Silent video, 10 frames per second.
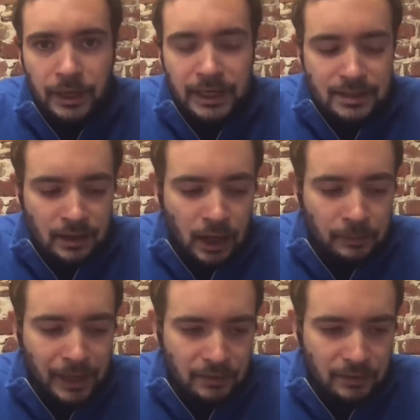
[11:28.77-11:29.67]
but it's
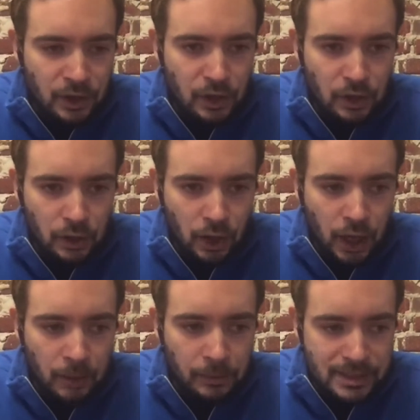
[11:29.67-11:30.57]
kind of
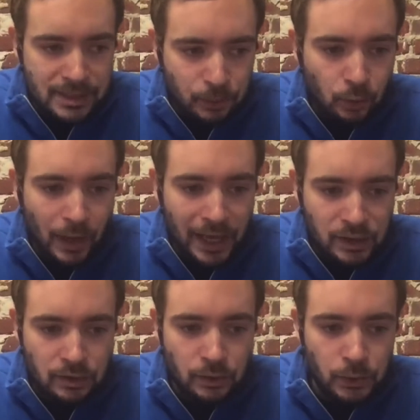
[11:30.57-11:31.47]
a simple
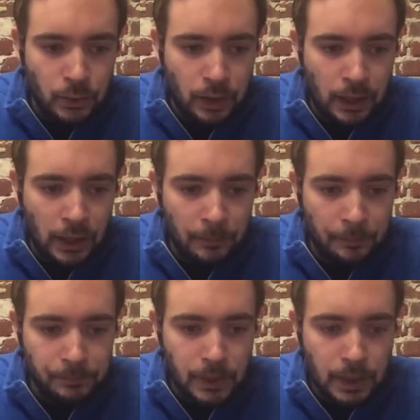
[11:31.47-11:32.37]
way
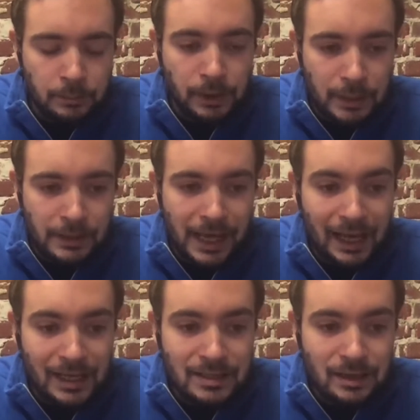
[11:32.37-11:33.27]
to build
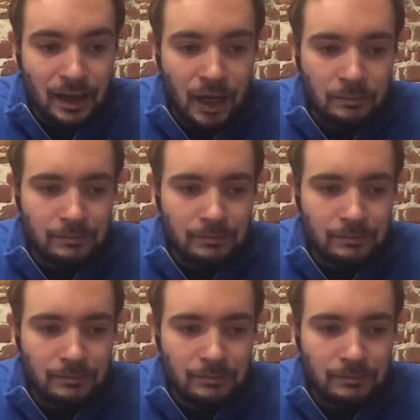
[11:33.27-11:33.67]
APIs.